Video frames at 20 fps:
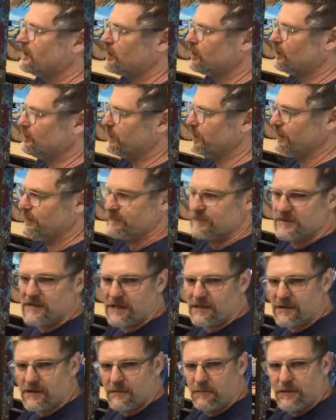a little bit.
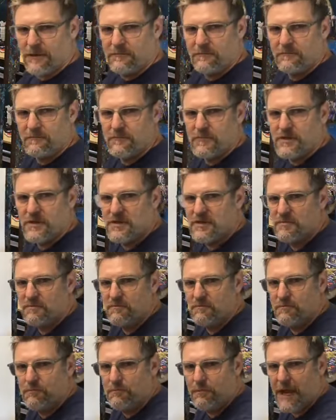Here, can we just
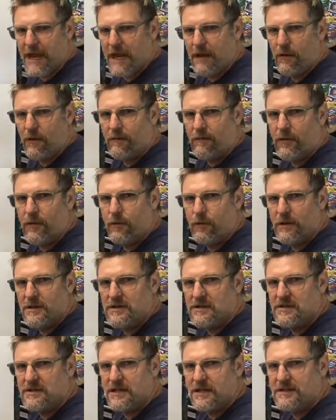pan over to
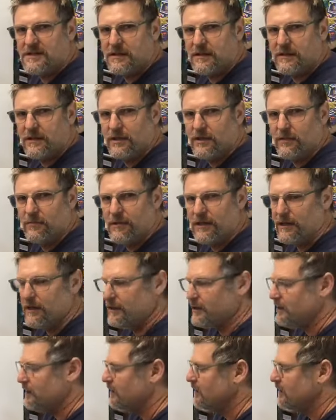it just a little bit,